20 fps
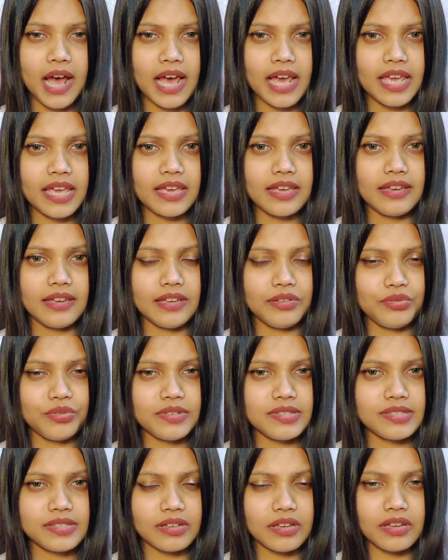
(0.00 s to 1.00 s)
I
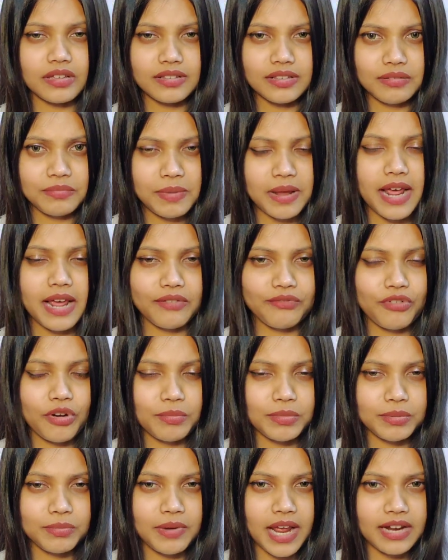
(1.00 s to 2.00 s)
use
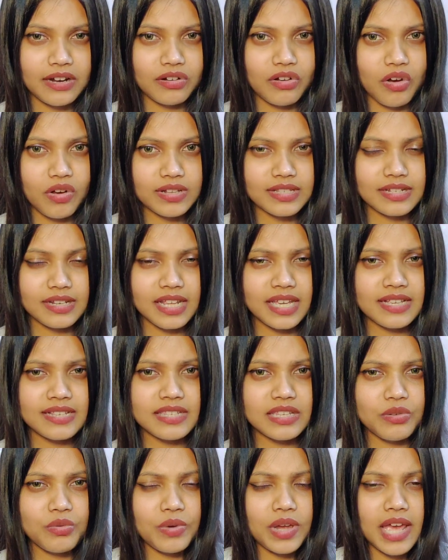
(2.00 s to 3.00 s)
from the brand
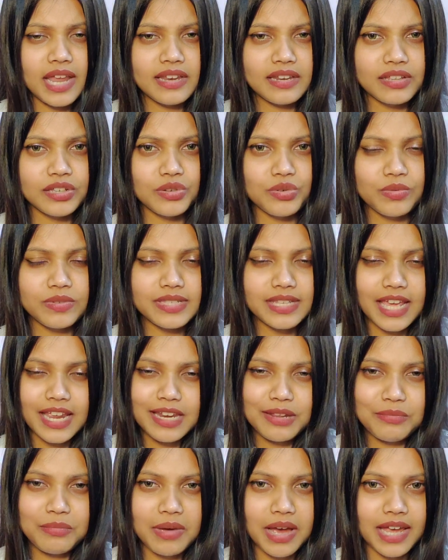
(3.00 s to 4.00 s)
COSRX. You can use
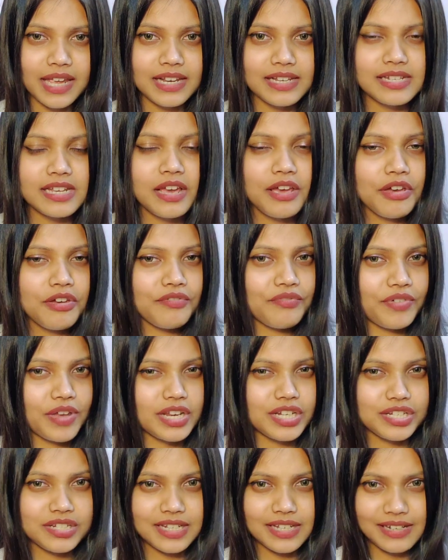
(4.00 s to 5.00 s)
any mild
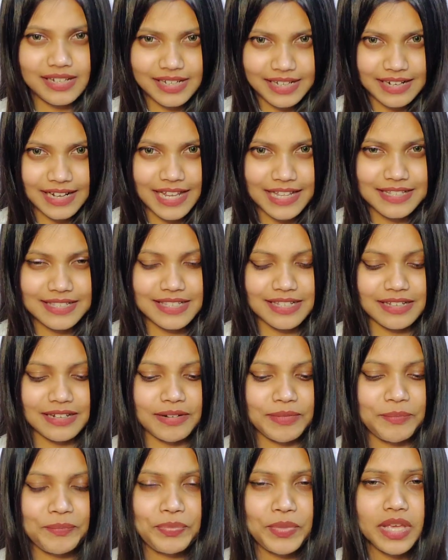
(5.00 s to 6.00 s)
facial
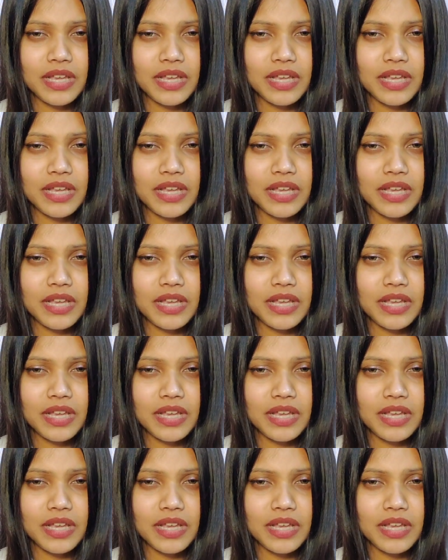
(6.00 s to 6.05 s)
cleanser.